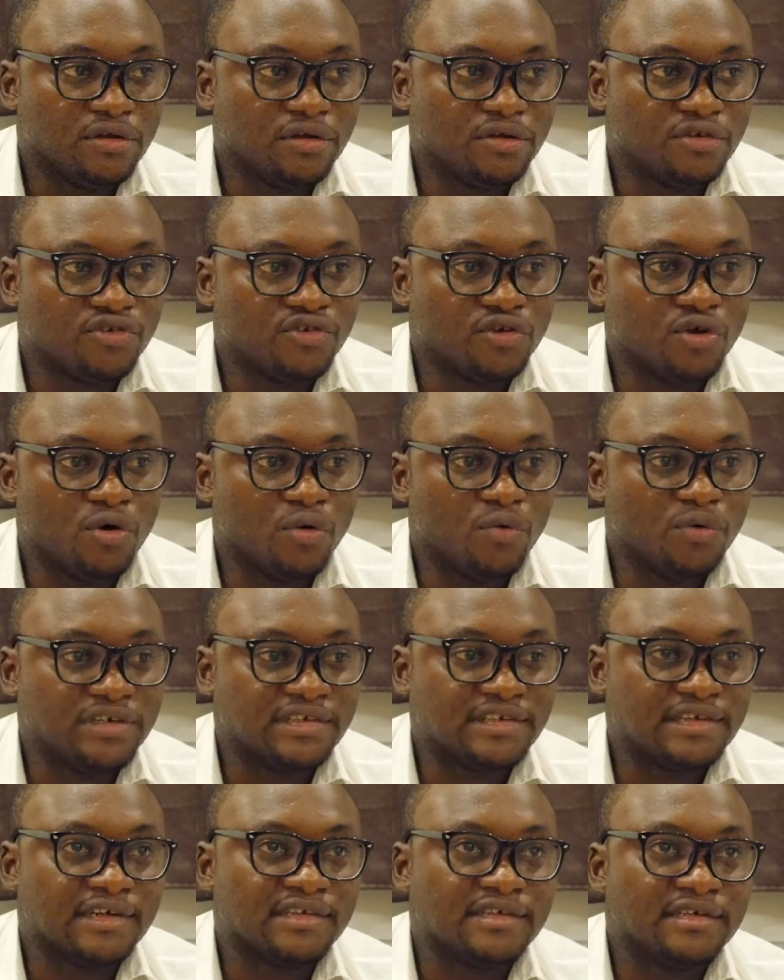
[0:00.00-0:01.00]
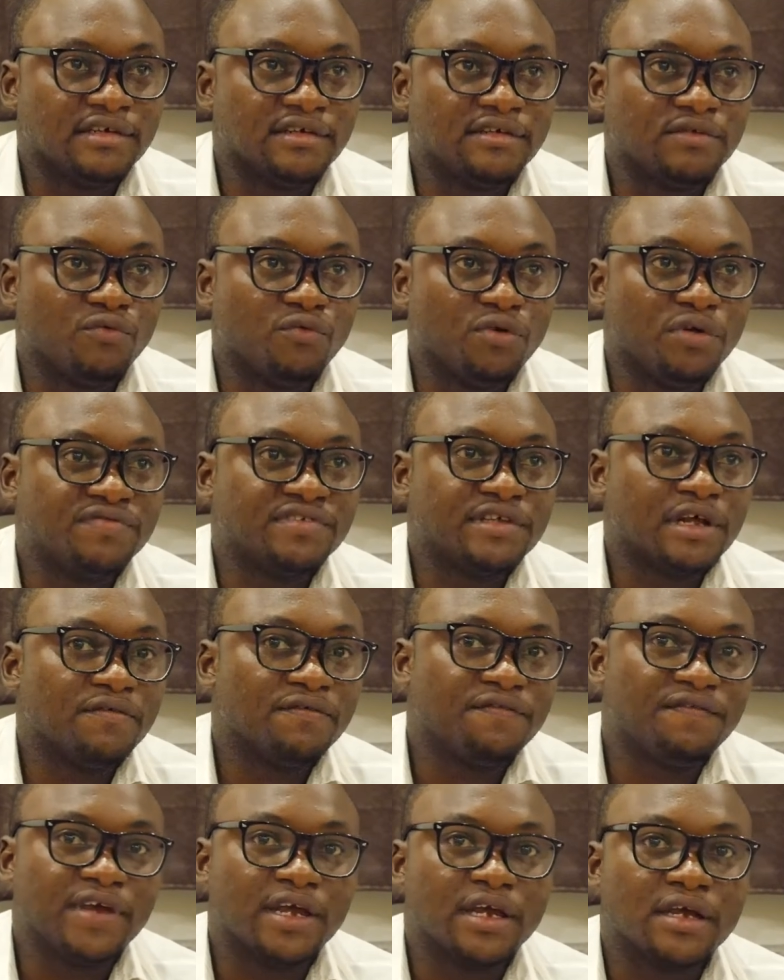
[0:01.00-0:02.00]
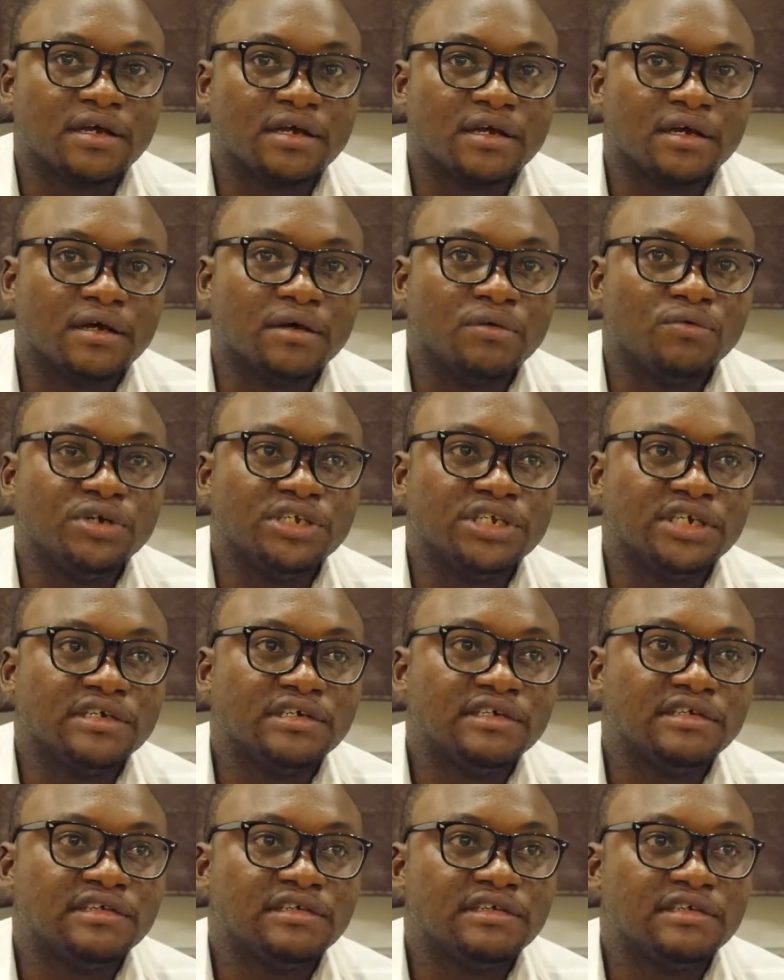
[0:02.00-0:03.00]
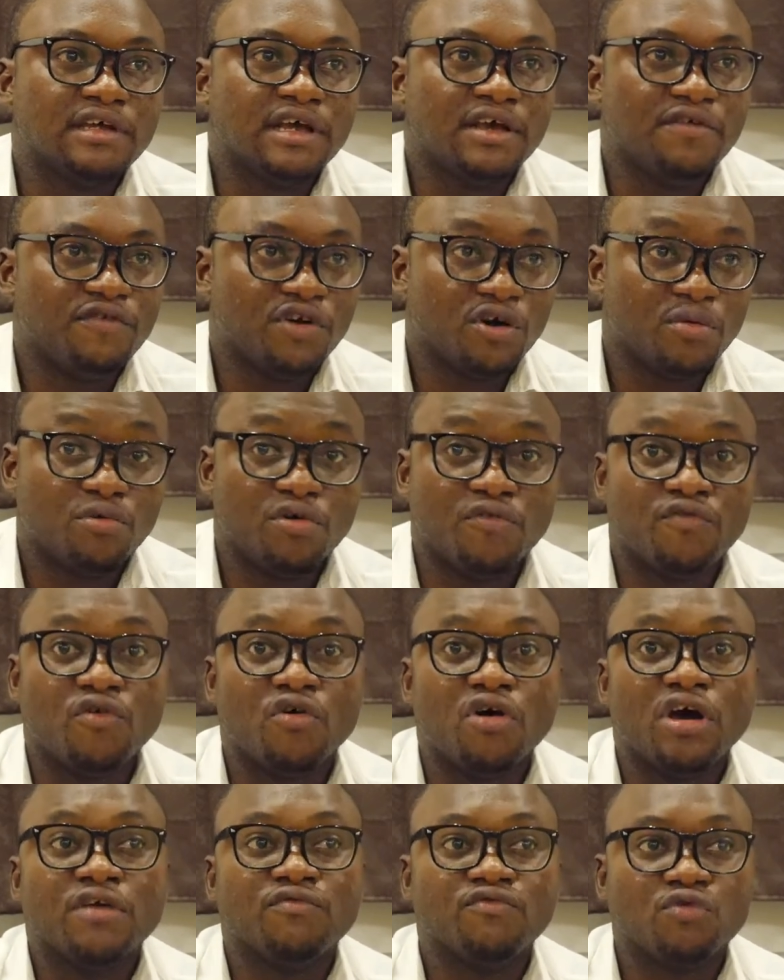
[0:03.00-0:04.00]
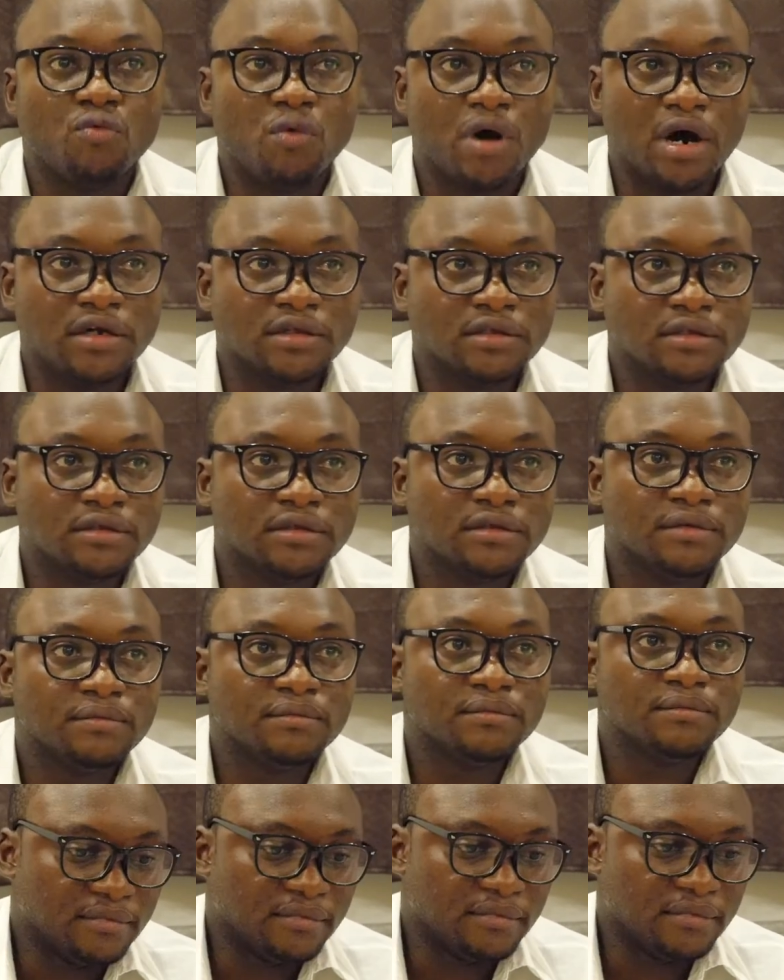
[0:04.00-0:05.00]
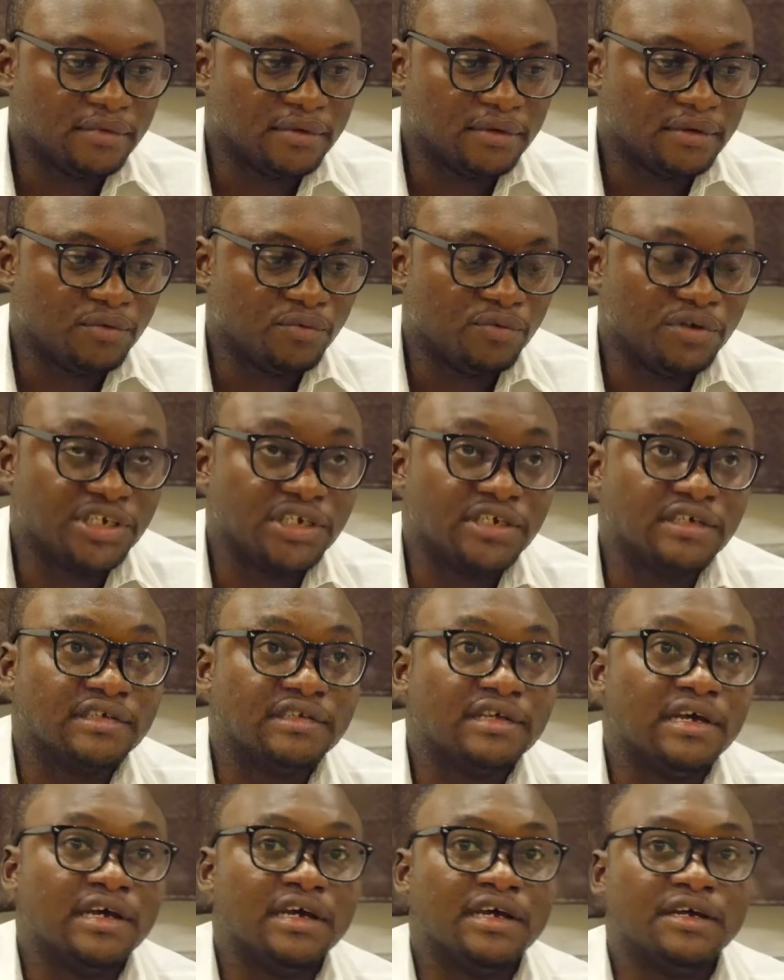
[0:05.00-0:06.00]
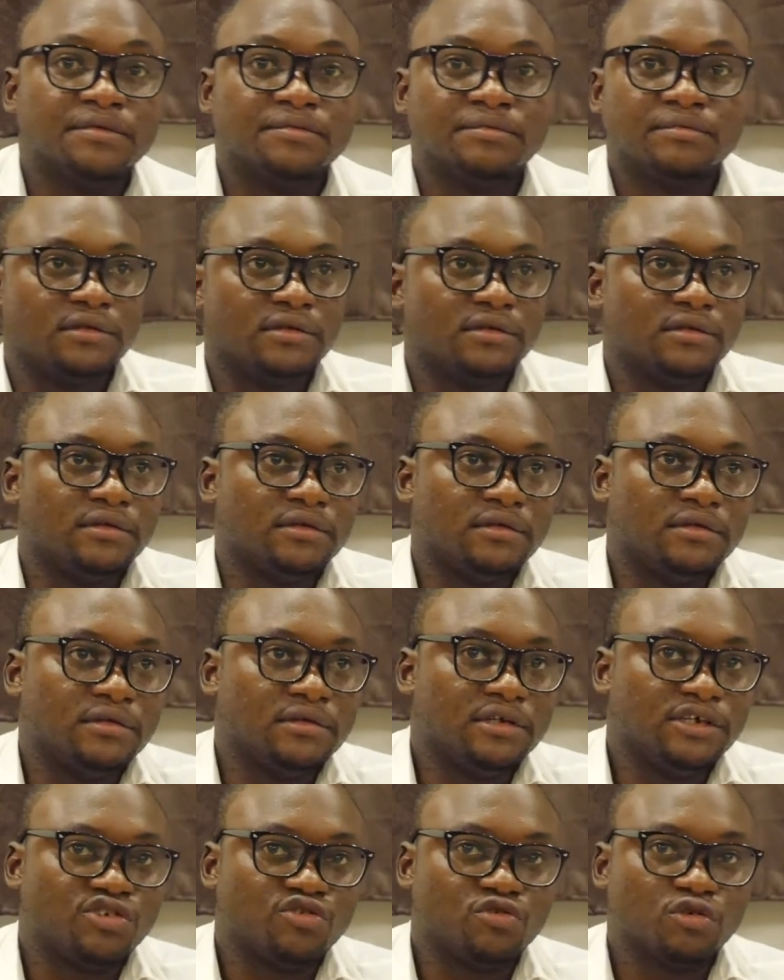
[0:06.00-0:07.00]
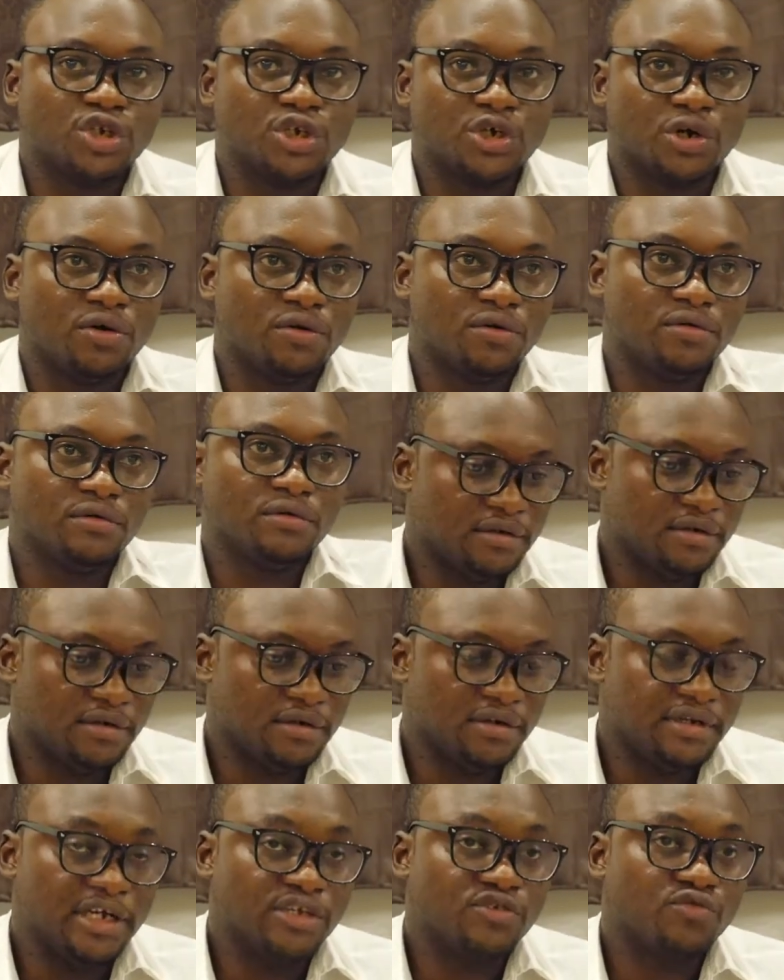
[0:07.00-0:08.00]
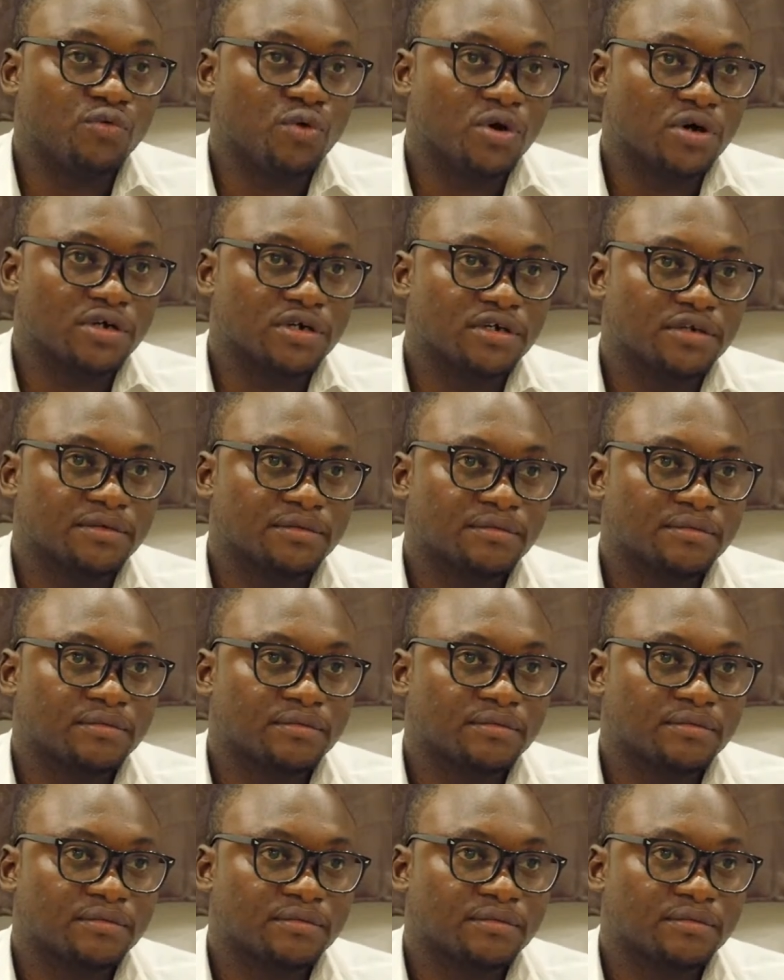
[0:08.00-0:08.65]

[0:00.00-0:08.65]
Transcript: So we started with something which is available for everyone, which is the social network.